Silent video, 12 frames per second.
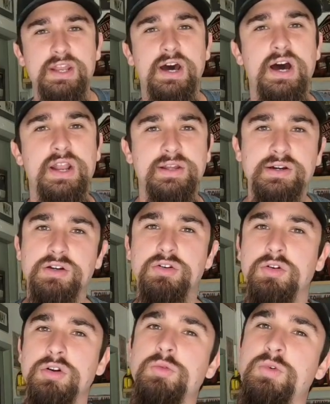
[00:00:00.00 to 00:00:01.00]
Honda
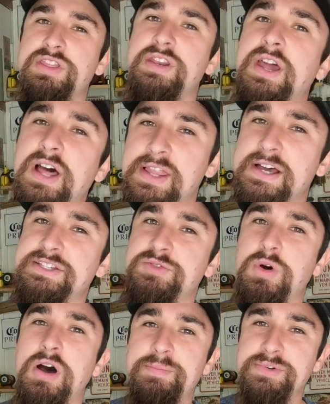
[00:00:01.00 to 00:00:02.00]
Accord with an LS
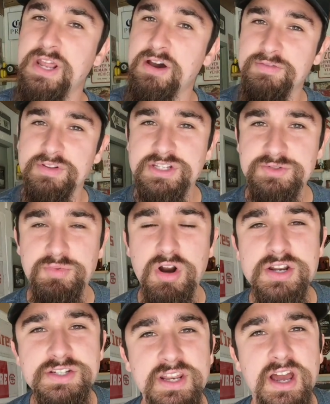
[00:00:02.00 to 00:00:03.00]
swap. Now for this
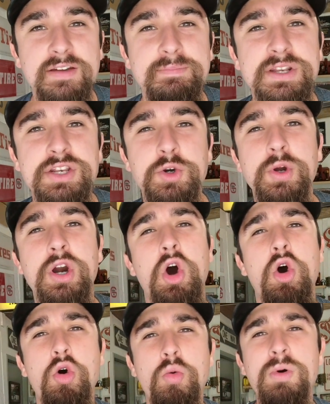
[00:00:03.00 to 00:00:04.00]
project I've been doing a
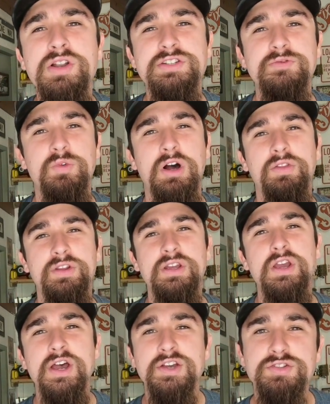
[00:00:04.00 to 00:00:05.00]
whole bunch of welding
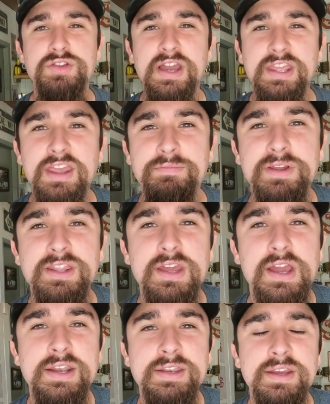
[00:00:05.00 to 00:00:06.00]
so that gave me the
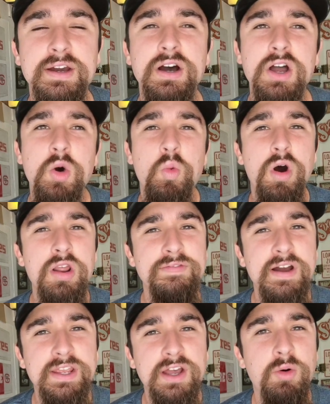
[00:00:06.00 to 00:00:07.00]
idea, what if
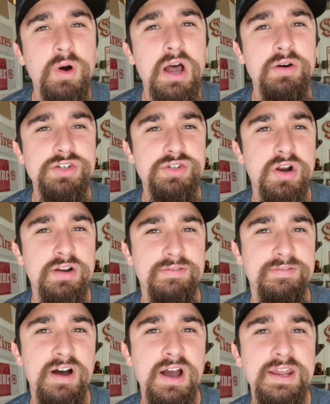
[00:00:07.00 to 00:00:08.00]
I go out and try to
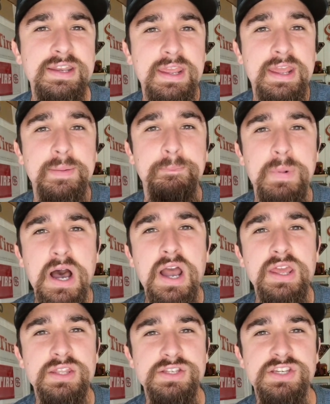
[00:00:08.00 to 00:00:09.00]
find and
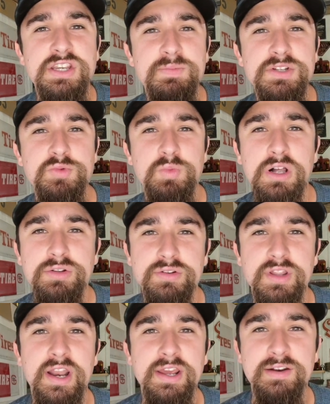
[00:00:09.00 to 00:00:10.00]
buy the cheapest welder
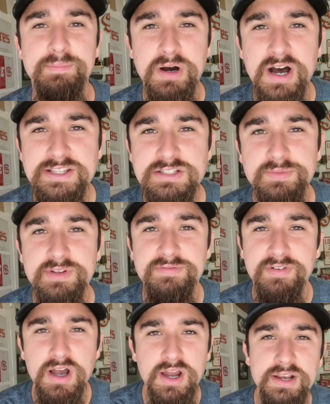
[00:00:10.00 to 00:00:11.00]
that I can possibly
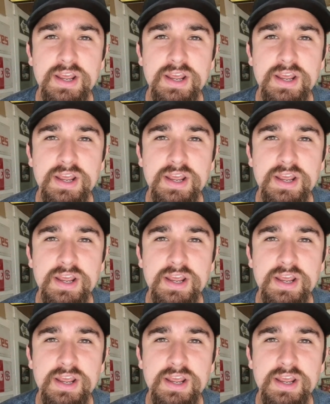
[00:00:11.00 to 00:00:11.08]
find